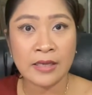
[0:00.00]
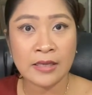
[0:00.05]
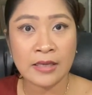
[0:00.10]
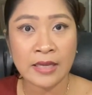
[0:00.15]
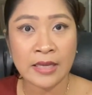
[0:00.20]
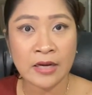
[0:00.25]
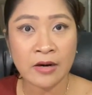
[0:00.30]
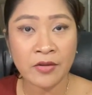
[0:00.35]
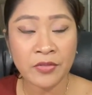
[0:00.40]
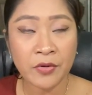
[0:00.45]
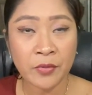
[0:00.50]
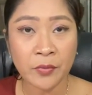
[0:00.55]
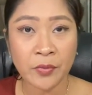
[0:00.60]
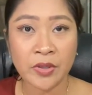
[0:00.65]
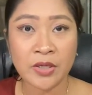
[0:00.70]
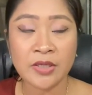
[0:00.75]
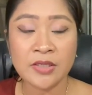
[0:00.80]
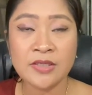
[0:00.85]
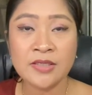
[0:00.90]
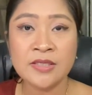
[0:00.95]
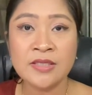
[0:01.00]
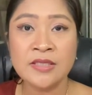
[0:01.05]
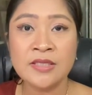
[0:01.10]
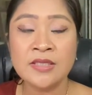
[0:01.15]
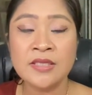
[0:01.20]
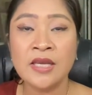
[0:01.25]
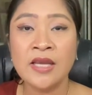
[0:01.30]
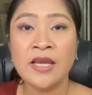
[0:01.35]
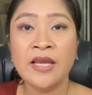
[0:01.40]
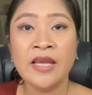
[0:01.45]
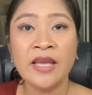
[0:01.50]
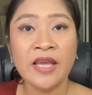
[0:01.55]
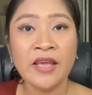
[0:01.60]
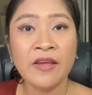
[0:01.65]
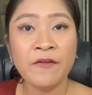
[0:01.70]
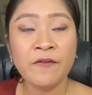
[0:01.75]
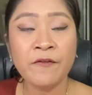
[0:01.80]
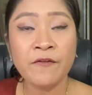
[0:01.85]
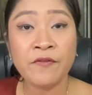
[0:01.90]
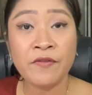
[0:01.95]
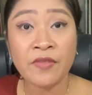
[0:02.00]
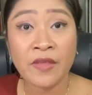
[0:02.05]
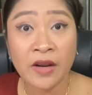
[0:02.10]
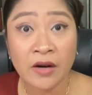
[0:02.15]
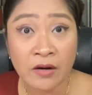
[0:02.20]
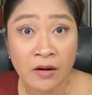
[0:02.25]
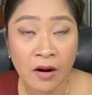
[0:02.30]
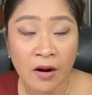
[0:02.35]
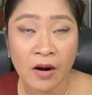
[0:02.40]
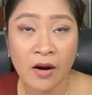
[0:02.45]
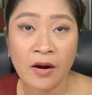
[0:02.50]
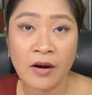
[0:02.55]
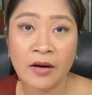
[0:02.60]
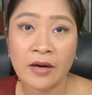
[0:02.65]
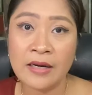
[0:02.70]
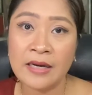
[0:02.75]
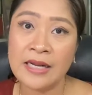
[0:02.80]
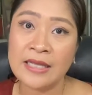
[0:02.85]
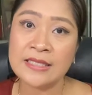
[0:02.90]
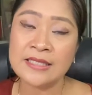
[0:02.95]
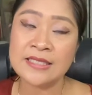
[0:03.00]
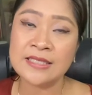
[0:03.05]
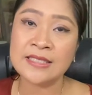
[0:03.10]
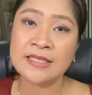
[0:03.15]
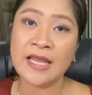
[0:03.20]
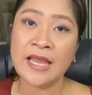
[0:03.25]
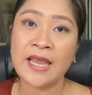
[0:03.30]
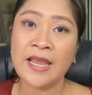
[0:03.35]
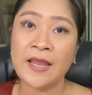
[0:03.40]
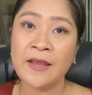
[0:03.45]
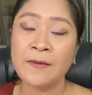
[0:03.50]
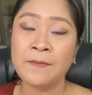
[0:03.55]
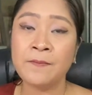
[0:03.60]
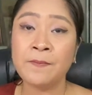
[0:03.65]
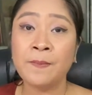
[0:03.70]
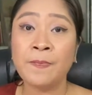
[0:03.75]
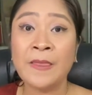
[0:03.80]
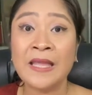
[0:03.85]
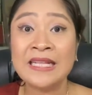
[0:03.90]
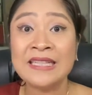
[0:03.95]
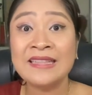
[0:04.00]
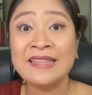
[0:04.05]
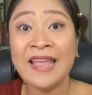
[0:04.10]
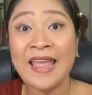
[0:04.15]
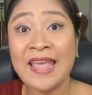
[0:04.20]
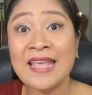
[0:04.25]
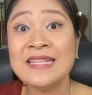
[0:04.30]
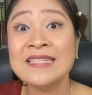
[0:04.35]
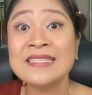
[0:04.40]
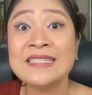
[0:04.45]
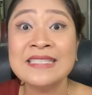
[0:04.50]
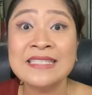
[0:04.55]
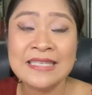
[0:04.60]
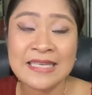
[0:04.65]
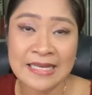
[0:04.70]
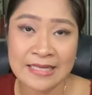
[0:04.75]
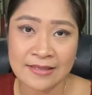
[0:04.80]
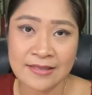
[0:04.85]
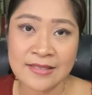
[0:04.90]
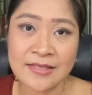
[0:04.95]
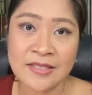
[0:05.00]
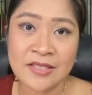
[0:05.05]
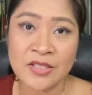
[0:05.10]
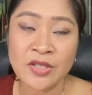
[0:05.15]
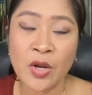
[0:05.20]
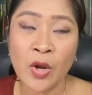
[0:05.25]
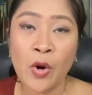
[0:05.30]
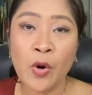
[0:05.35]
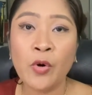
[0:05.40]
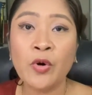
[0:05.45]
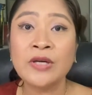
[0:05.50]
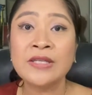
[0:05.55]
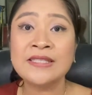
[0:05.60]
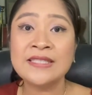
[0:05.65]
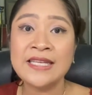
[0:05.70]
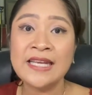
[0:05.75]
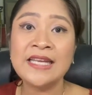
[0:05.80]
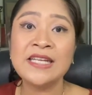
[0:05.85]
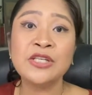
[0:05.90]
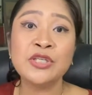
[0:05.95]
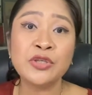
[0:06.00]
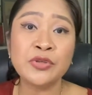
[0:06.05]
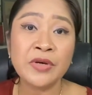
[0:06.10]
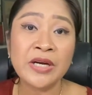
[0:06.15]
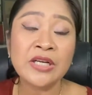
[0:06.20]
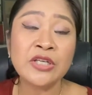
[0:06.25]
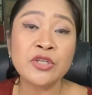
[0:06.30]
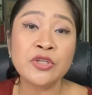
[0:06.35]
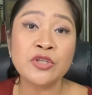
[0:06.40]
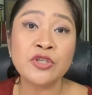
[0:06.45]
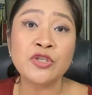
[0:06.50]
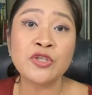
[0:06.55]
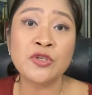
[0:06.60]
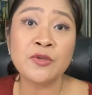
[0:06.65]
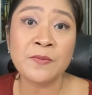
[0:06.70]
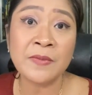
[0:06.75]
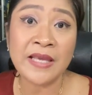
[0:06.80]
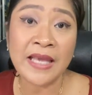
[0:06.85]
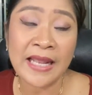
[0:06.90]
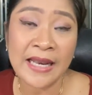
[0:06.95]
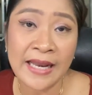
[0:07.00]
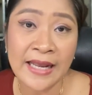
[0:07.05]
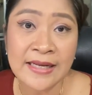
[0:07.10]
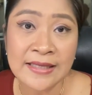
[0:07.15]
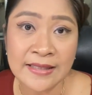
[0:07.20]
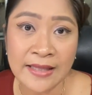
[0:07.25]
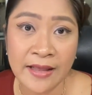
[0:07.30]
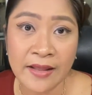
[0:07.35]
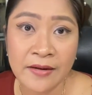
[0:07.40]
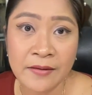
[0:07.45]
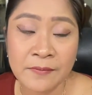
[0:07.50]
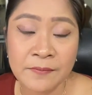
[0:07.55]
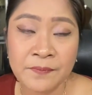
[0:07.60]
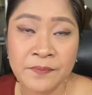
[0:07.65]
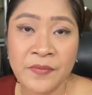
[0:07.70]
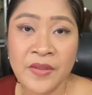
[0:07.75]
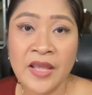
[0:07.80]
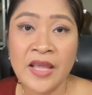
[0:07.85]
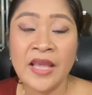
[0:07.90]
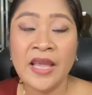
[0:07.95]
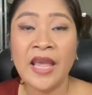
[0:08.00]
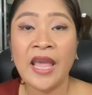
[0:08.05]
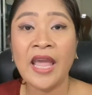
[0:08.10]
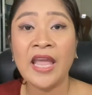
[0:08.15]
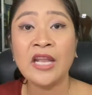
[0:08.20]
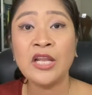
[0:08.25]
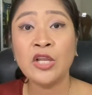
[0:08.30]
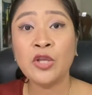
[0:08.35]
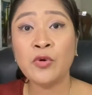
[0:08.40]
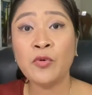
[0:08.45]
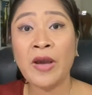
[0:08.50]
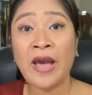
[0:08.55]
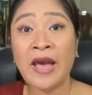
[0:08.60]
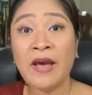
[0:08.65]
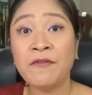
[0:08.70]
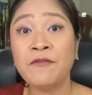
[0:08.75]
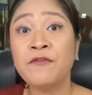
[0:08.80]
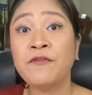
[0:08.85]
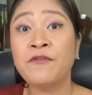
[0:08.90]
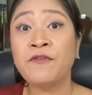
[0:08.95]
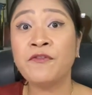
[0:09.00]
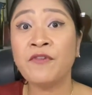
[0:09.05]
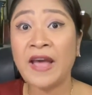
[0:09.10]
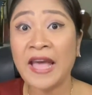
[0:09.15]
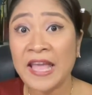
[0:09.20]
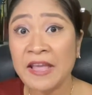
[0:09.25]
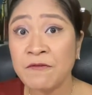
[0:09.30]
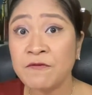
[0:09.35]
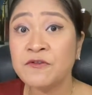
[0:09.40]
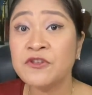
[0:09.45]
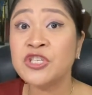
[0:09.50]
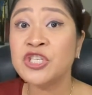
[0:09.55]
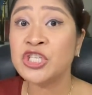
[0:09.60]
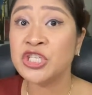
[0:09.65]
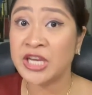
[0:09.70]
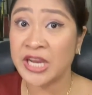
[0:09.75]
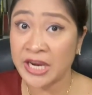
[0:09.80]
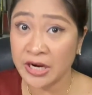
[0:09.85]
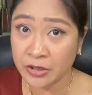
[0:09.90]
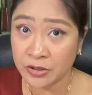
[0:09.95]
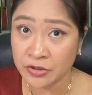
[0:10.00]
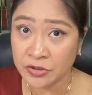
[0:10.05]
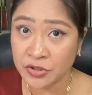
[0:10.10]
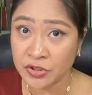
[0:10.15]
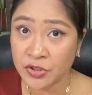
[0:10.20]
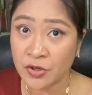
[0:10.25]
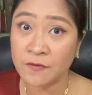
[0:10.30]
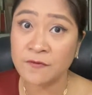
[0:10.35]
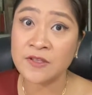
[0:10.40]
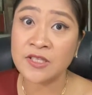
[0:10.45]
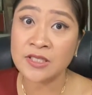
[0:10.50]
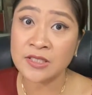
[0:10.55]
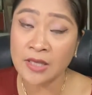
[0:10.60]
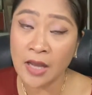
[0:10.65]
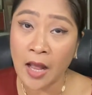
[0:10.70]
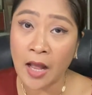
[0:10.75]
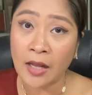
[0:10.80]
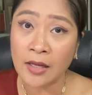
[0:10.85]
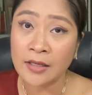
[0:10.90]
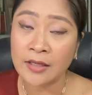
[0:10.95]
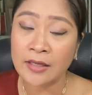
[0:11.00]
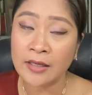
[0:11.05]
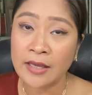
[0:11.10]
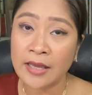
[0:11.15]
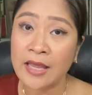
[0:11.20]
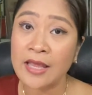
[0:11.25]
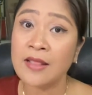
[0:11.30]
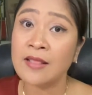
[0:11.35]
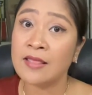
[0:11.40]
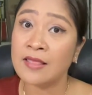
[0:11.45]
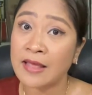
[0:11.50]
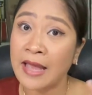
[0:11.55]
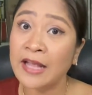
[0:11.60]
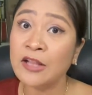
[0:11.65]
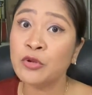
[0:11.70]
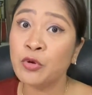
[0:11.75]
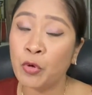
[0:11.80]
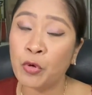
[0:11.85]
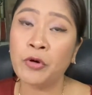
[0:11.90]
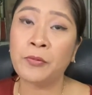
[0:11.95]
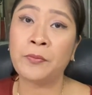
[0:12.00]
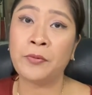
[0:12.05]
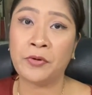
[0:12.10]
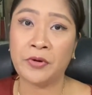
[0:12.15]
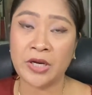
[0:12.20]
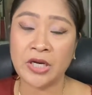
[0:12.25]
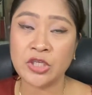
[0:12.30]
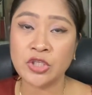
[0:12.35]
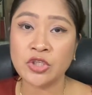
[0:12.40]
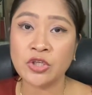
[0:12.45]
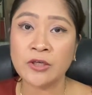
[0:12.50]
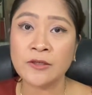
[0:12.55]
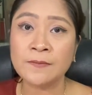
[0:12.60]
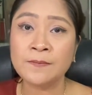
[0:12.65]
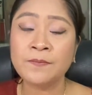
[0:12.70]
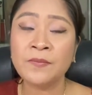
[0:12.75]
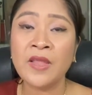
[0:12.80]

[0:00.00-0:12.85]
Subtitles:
In other words, if there are, let's say, 10 seats or 10 directors to be elected, and you have 5 shares of stock in that corporation,